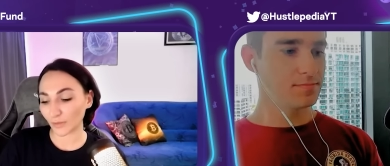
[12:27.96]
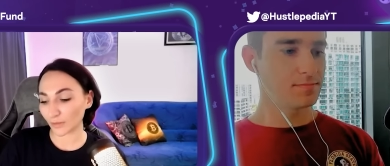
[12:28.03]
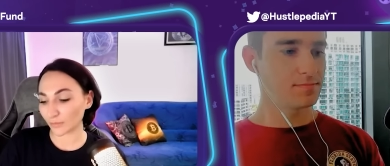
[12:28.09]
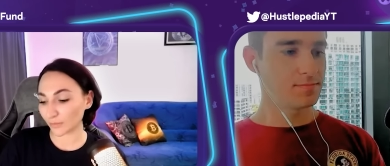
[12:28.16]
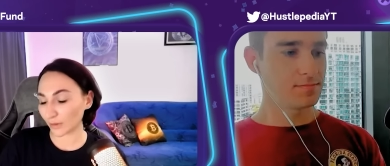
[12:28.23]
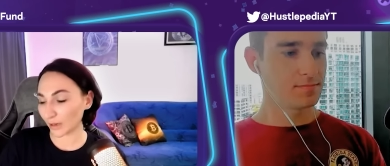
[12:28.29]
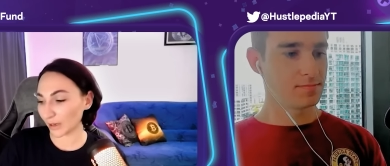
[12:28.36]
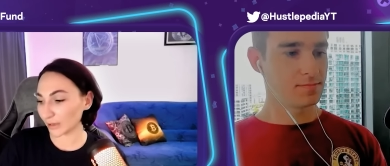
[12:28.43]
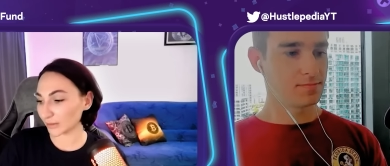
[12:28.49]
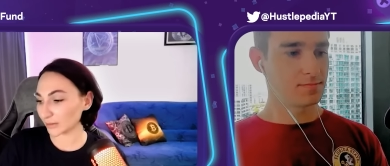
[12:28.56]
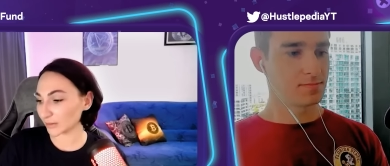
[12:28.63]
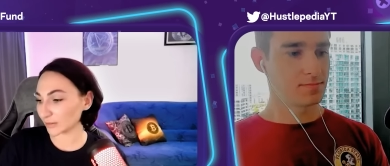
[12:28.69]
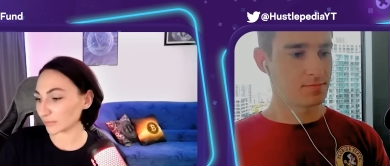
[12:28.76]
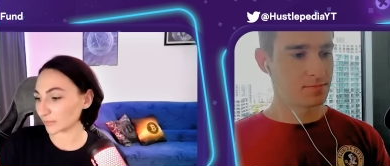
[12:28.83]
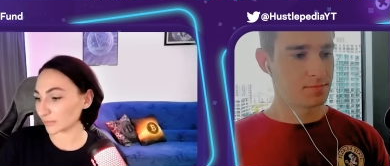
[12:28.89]
Speaker 1: right
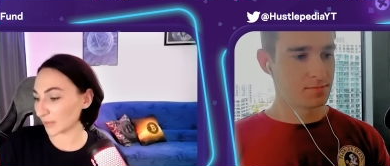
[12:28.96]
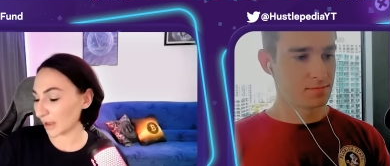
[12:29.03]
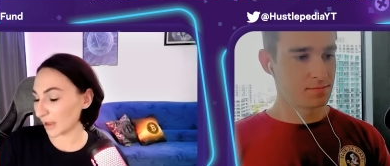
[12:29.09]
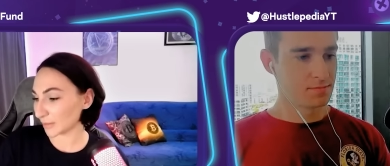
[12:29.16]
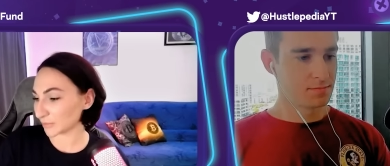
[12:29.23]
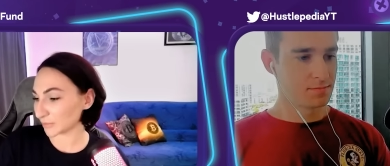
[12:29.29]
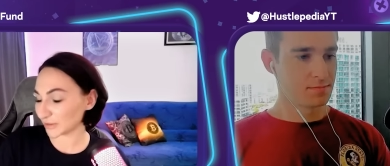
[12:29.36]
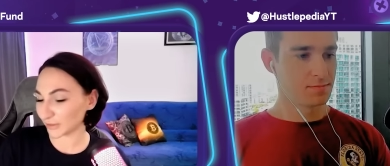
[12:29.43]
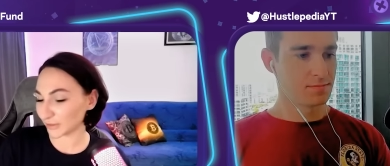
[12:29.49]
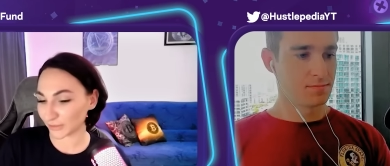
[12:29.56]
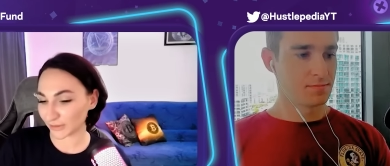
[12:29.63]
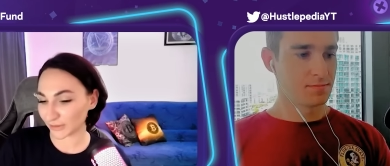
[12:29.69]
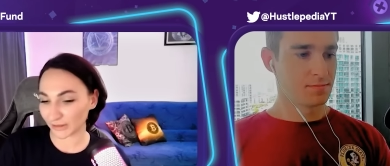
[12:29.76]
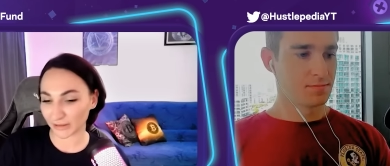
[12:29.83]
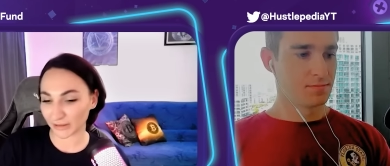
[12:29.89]

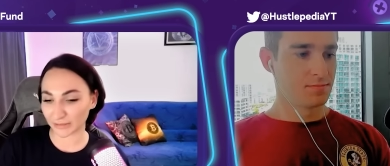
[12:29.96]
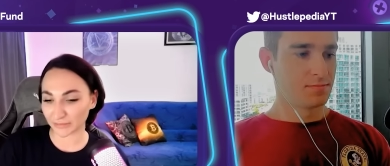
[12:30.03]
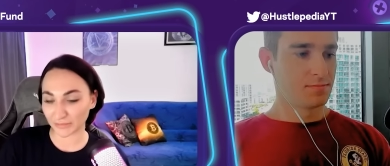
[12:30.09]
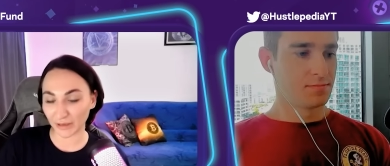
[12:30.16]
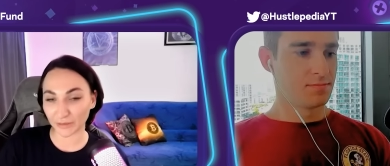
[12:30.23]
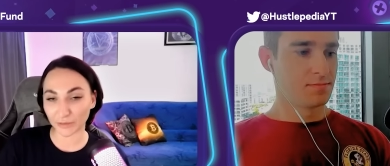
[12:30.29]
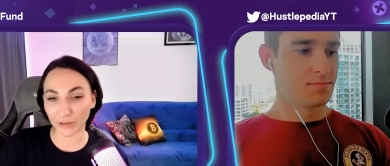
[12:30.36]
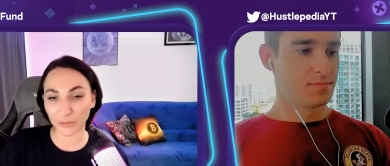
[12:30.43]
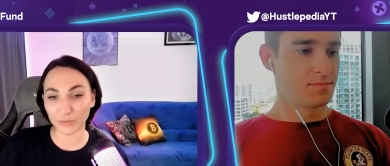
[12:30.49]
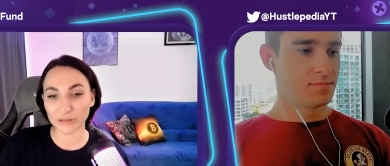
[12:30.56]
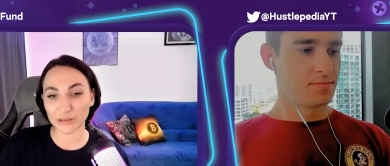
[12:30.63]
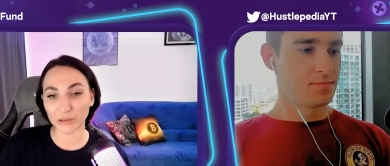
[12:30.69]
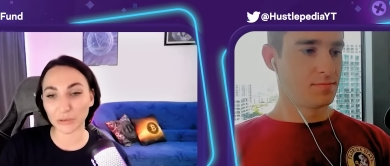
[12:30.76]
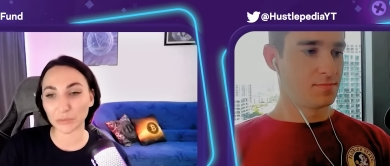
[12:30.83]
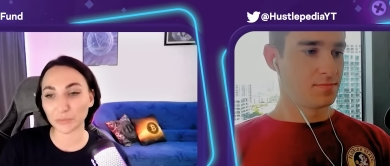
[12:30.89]
absolutely agree
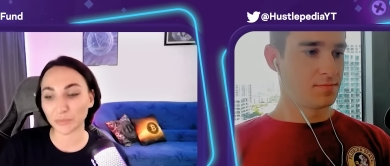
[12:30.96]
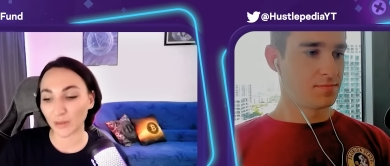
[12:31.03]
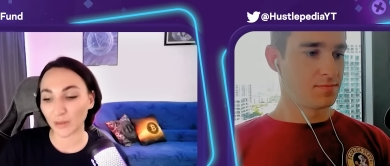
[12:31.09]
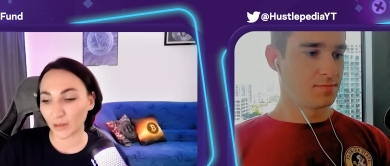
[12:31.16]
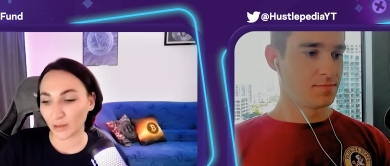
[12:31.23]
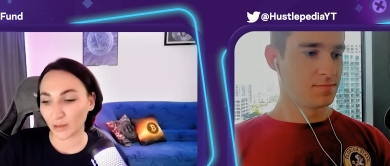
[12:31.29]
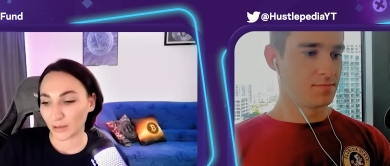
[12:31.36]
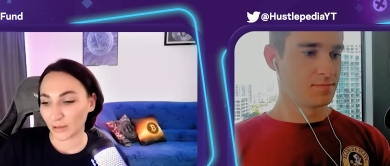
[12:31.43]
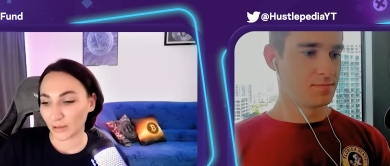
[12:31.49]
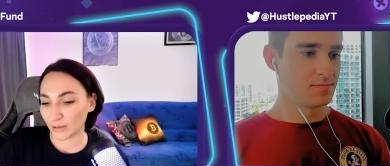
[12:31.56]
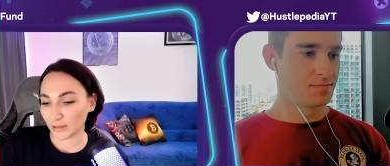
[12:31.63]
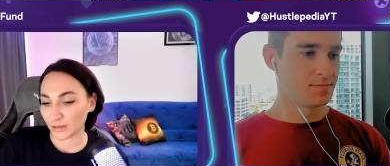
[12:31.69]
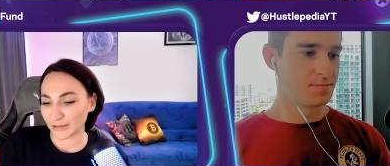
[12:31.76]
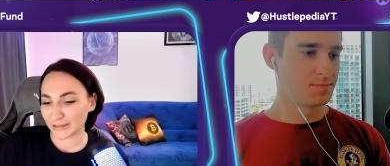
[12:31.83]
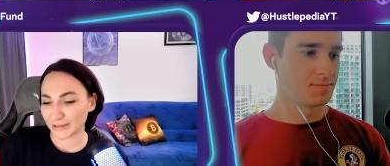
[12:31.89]
with you
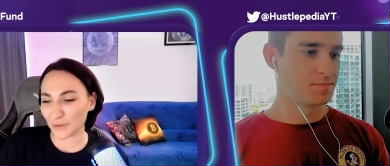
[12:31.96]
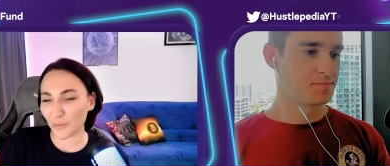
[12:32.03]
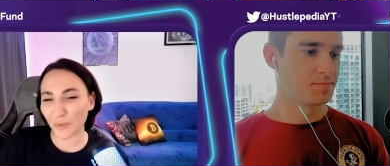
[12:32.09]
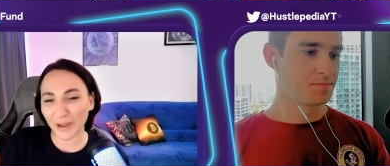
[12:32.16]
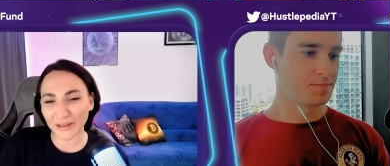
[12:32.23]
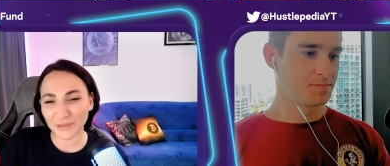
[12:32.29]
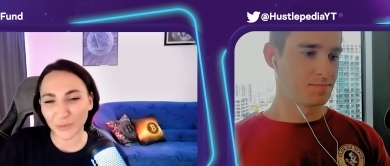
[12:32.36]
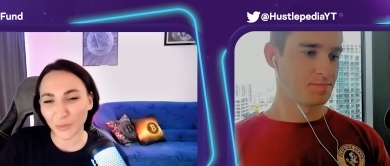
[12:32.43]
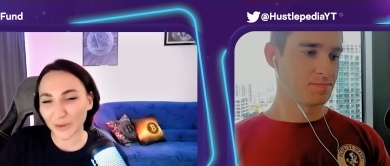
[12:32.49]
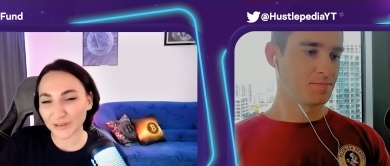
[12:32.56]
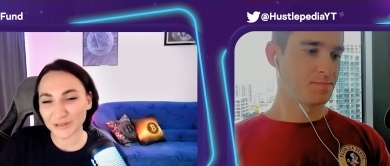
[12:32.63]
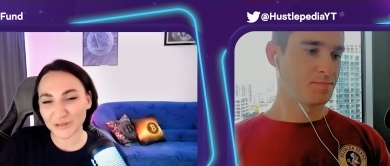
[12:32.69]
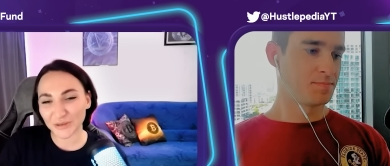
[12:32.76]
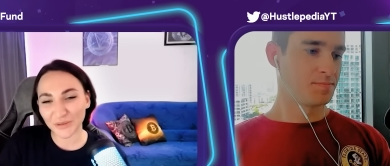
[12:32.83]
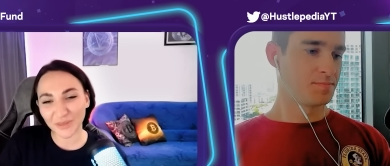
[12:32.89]
so when
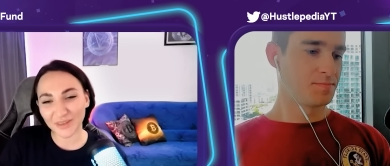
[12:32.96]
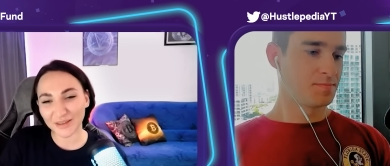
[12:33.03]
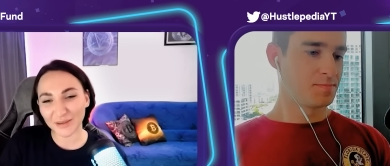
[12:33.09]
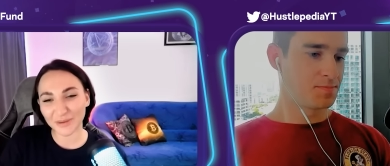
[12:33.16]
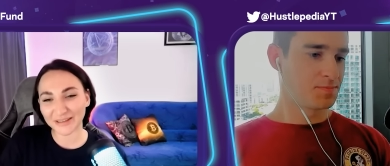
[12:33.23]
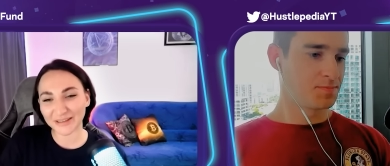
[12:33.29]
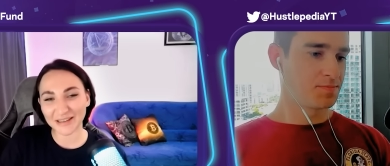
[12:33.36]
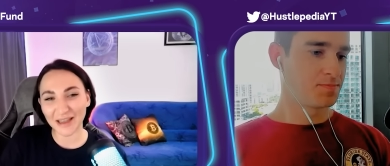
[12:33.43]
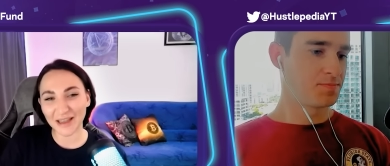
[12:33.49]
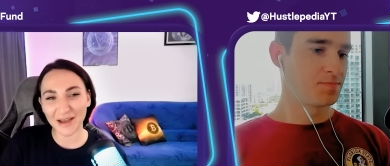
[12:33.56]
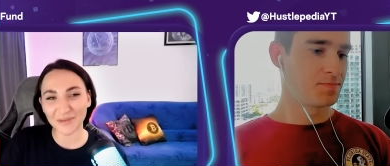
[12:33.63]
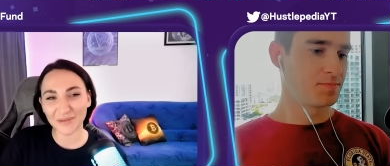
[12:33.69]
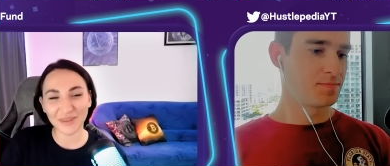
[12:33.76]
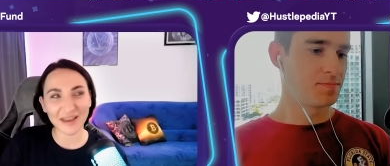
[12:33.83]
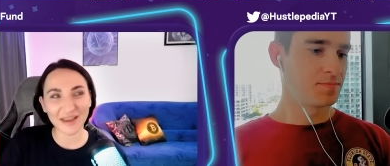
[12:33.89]
when do you think we can
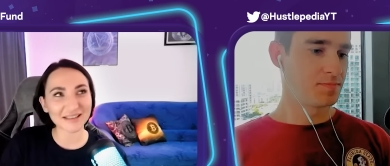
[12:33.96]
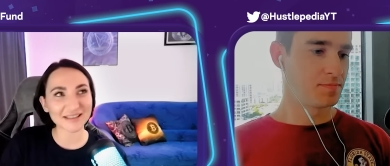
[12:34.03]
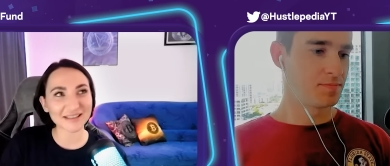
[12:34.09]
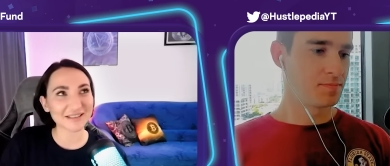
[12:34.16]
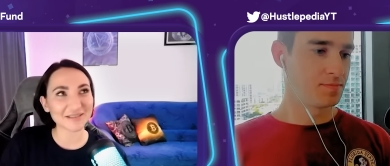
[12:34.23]
have that